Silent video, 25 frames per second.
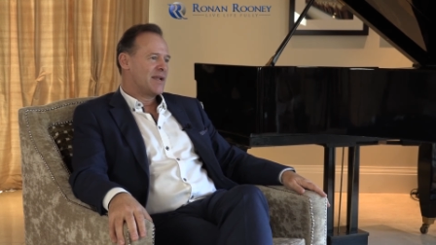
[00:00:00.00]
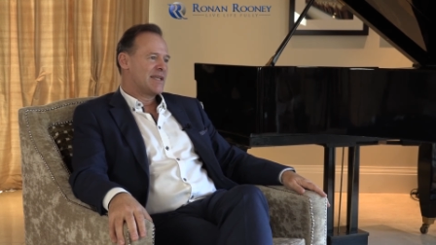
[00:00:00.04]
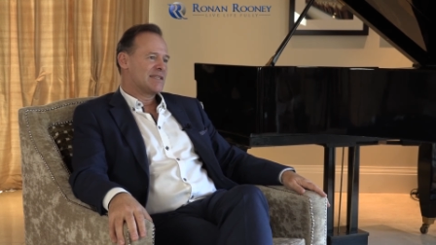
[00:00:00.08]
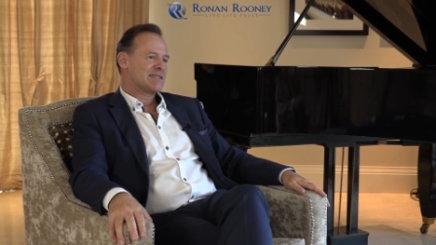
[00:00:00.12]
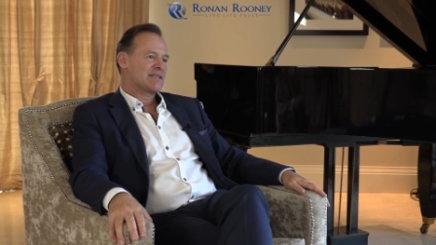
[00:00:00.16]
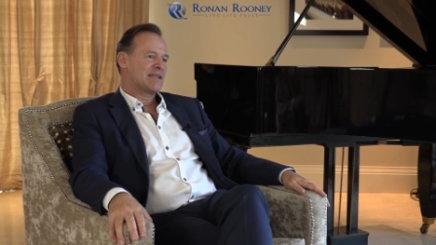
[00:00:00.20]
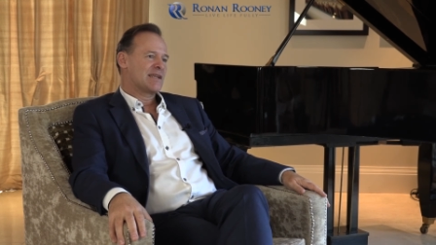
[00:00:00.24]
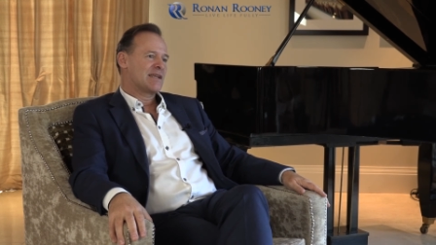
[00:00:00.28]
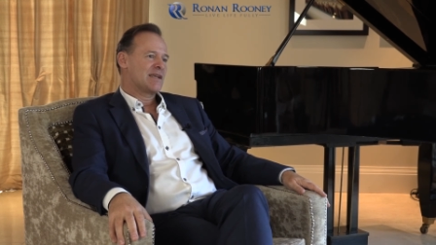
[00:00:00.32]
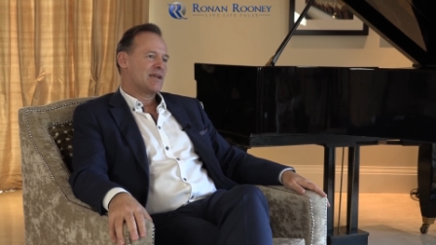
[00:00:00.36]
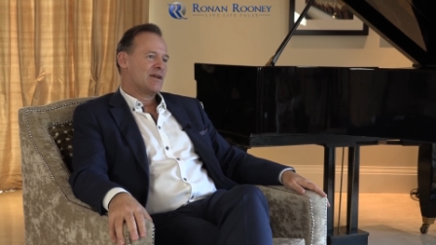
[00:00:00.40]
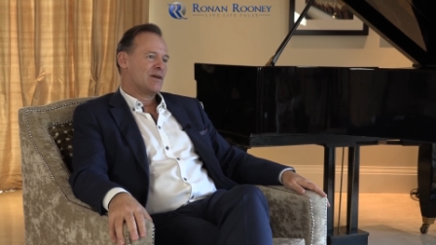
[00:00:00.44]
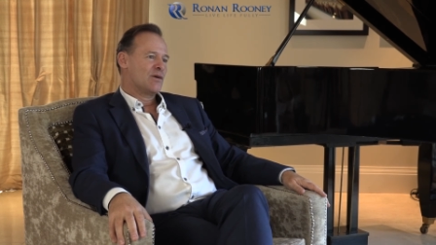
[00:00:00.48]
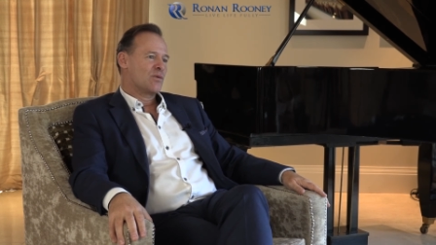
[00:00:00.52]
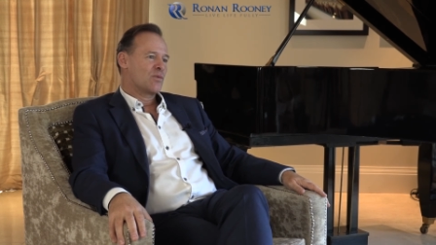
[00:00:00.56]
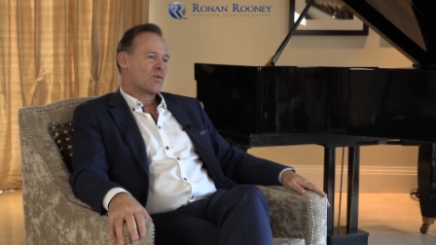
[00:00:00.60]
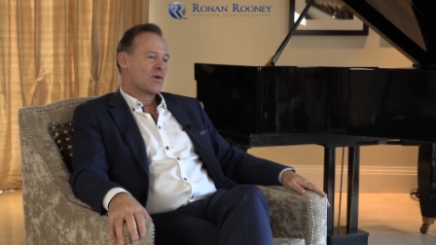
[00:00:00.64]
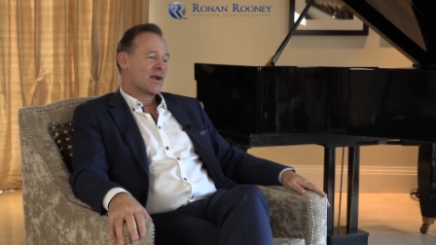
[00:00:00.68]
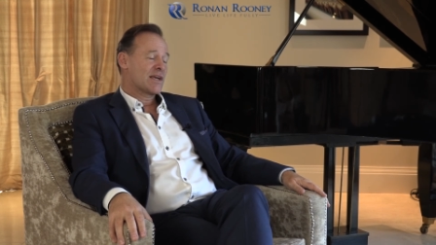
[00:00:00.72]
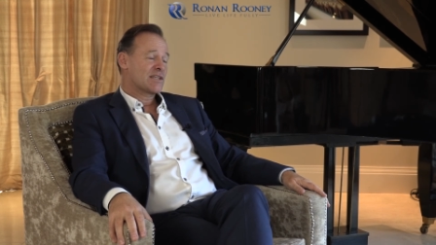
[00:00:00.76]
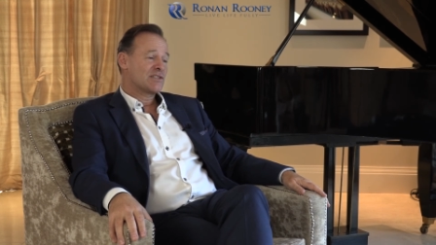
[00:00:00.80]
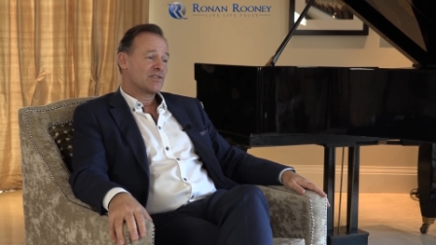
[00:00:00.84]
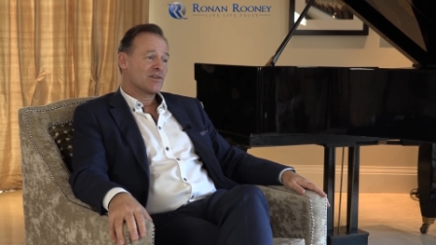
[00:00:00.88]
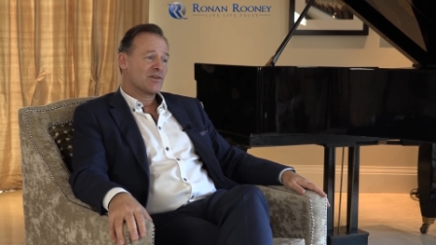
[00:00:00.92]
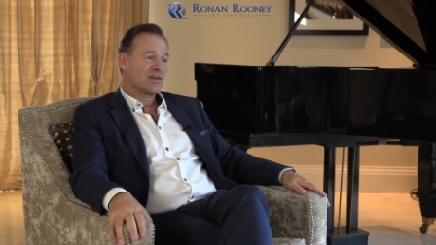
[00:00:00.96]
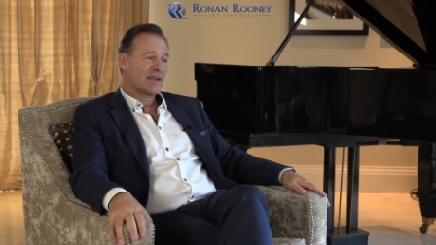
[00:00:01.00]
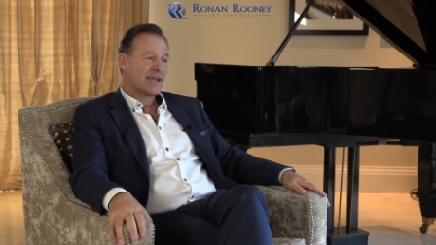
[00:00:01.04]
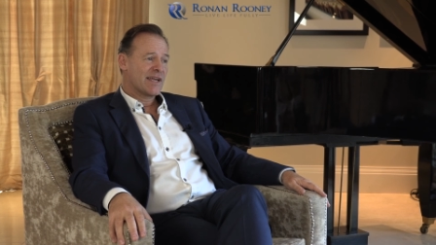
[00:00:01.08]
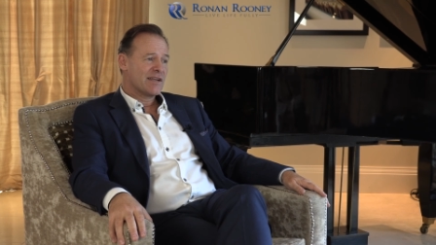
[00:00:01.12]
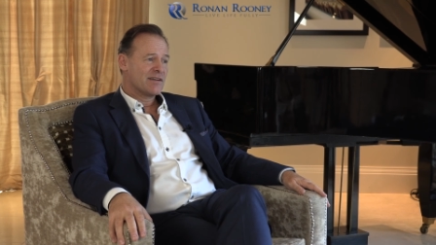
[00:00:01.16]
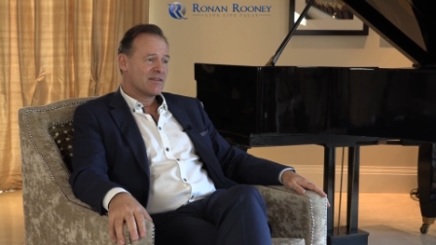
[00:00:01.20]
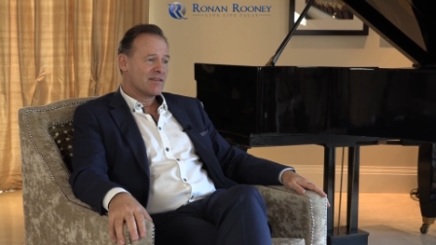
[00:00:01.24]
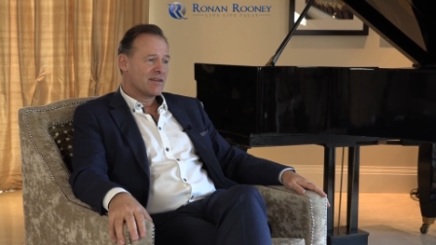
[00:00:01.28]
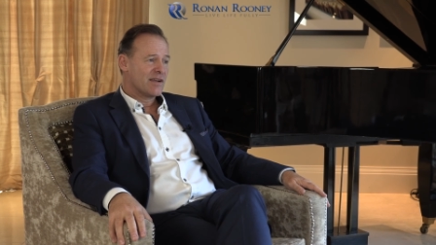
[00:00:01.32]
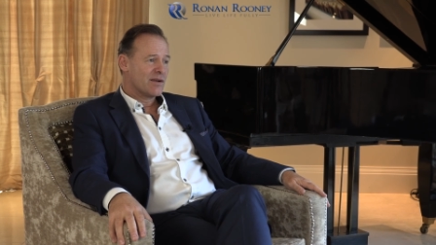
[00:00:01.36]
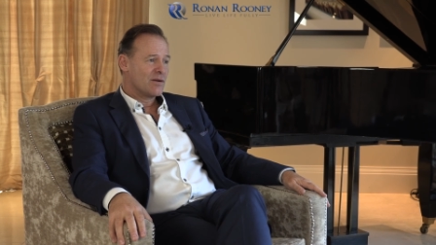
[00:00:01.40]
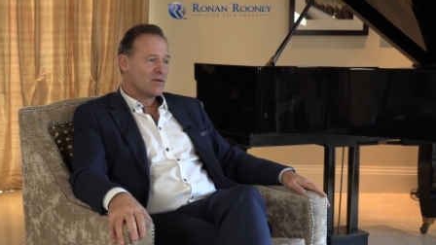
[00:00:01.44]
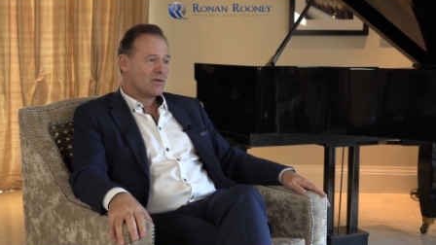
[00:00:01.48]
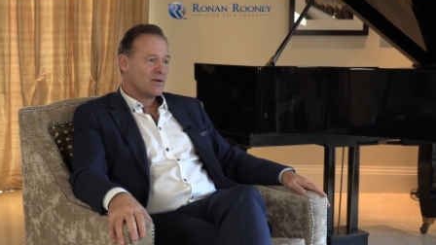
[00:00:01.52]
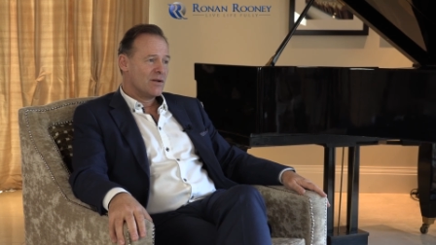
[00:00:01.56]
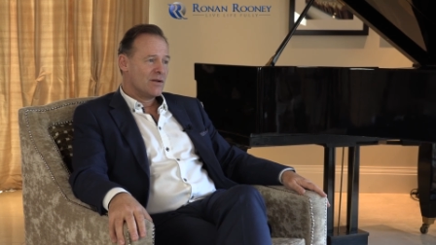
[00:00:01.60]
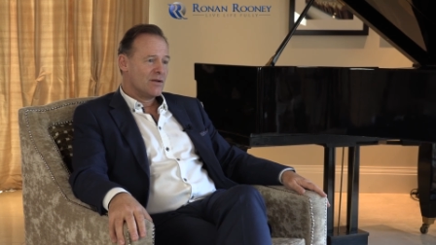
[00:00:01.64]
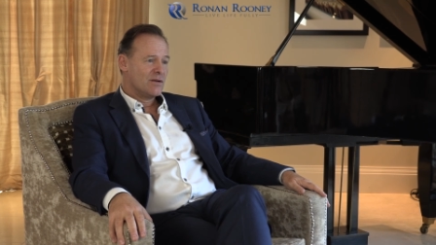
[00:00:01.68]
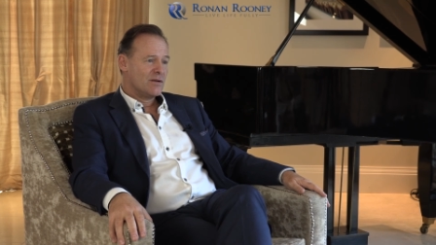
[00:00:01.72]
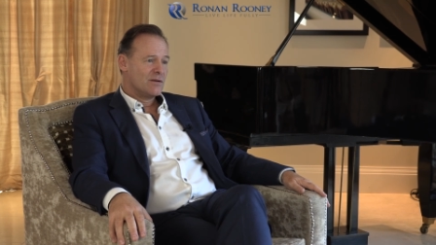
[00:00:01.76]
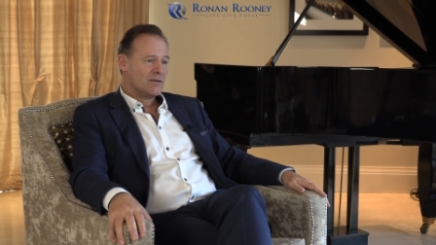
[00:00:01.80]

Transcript: Leslie, we're actually going to get it in